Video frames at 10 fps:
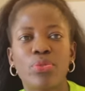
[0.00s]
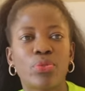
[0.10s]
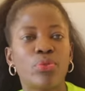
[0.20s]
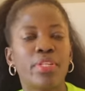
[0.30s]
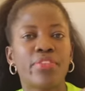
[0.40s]
to
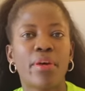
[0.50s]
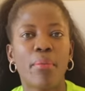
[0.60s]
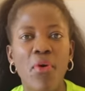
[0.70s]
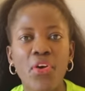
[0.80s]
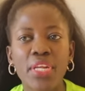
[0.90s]
school in the
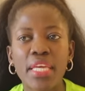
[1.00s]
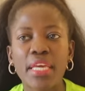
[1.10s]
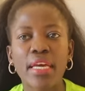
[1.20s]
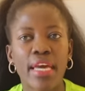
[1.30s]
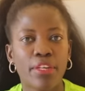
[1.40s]

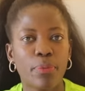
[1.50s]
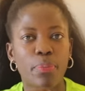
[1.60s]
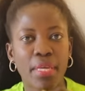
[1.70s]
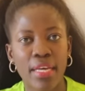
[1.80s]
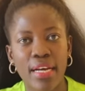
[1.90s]
morning and
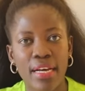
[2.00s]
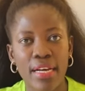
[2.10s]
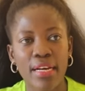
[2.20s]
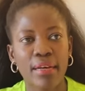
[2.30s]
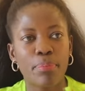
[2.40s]
pick
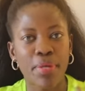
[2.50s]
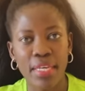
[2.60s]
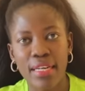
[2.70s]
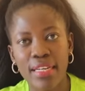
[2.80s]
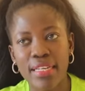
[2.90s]

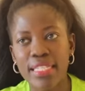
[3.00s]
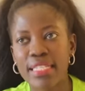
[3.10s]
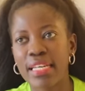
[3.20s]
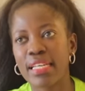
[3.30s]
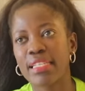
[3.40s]

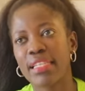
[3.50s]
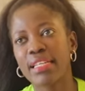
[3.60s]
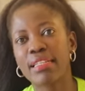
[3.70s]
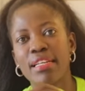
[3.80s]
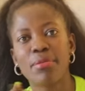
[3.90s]
her, then the
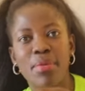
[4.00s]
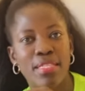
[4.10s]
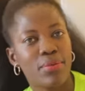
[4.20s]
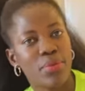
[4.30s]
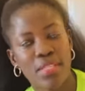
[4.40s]

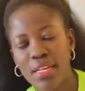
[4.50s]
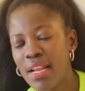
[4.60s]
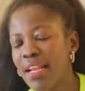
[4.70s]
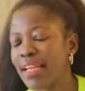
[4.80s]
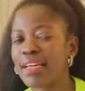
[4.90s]
grandmother with,
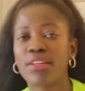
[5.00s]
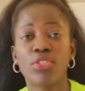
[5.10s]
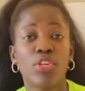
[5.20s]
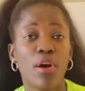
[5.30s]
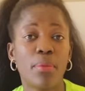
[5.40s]

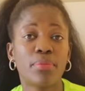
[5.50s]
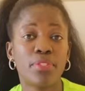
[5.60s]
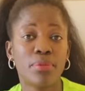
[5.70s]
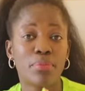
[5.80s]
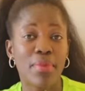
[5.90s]
like,
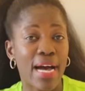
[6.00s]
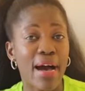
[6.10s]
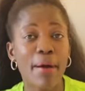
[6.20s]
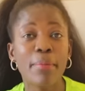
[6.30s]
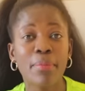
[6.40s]
Tom's
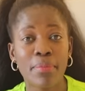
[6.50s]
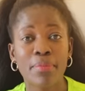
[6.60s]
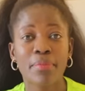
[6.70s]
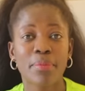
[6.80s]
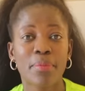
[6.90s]
mom
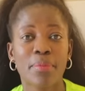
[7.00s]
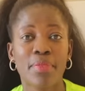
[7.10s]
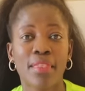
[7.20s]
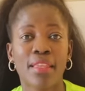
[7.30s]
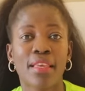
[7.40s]

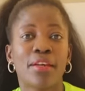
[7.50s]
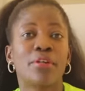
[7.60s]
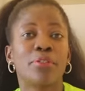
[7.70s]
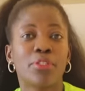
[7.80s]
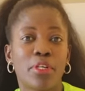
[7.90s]

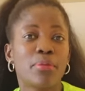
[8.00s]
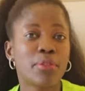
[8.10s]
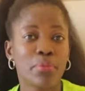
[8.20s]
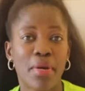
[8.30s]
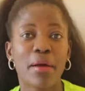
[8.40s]

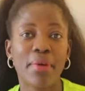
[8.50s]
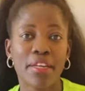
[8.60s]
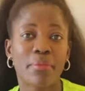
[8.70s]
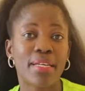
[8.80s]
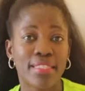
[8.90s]

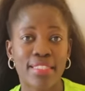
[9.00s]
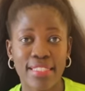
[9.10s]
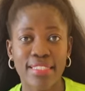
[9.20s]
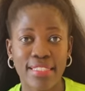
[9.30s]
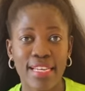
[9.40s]
and my
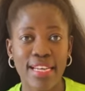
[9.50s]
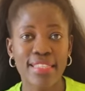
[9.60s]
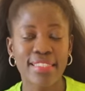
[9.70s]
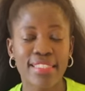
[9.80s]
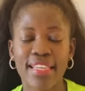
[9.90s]

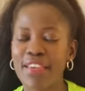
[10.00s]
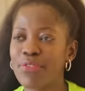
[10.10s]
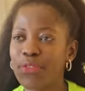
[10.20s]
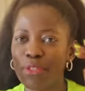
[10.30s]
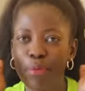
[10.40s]
sisters.
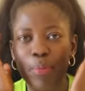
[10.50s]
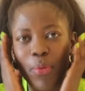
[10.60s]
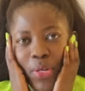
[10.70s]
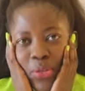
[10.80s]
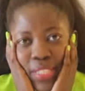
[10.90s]
If those
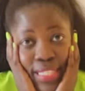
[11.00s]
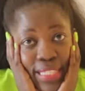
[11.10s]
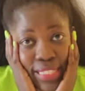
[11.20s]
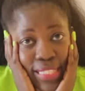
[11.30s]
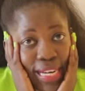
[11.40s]
people were not
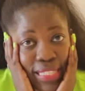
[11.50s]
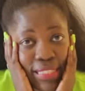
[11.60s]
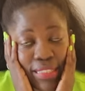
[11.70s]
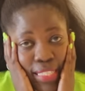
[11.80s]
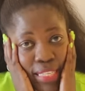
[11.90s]
in this
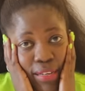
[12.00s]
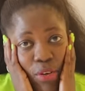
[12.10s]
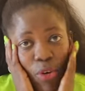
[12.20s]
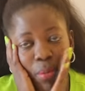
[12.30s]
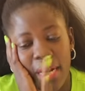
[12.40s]
country,
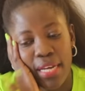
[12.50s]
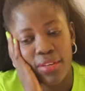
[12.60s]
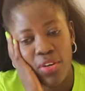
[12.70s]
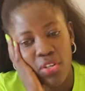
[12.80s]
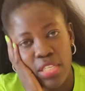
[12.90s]
oh my
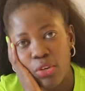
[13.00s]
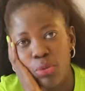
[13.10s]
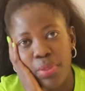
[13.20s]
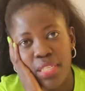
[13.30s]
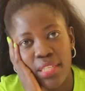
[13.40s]
God, I
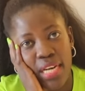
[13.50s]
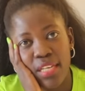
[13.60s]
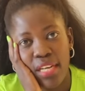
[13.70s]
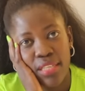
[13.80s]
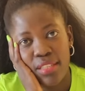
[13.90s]
would be
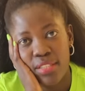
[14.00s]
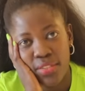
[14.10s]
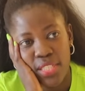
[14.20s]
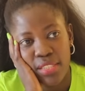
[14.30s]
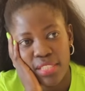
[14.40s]
crying like
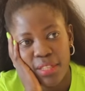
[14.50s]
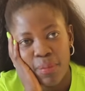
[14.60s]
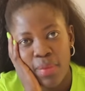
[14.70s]
crazy.